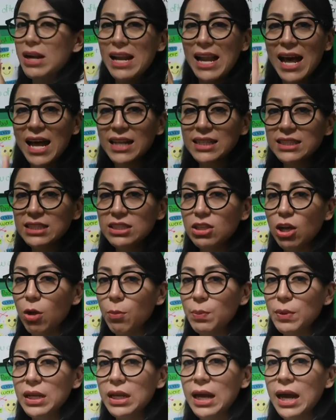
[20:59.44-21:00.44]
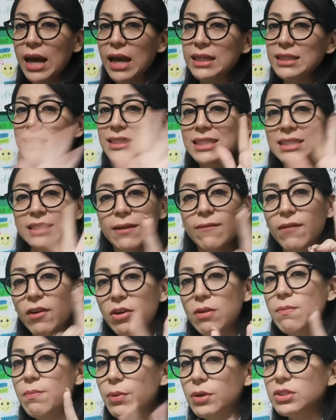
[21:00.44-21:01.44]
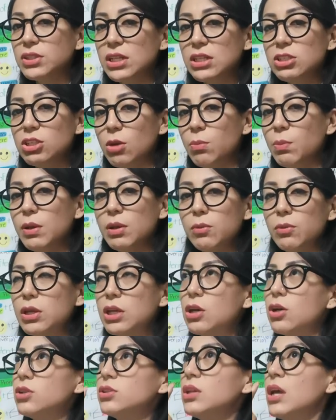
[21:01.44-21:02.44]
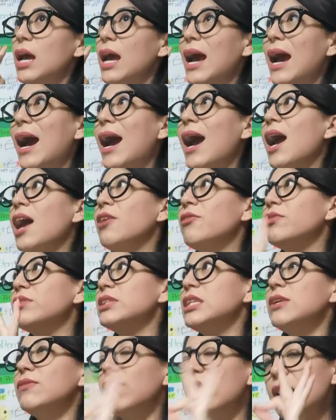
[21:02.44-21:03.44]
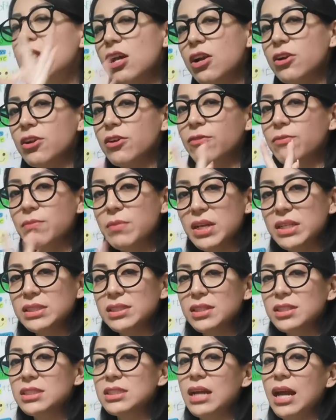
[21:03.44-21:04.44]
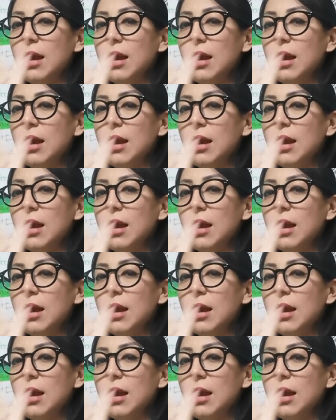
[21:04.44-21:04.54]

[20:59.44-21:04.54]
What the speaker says: last topic, guys. This is a very important topic because I receive a lot of message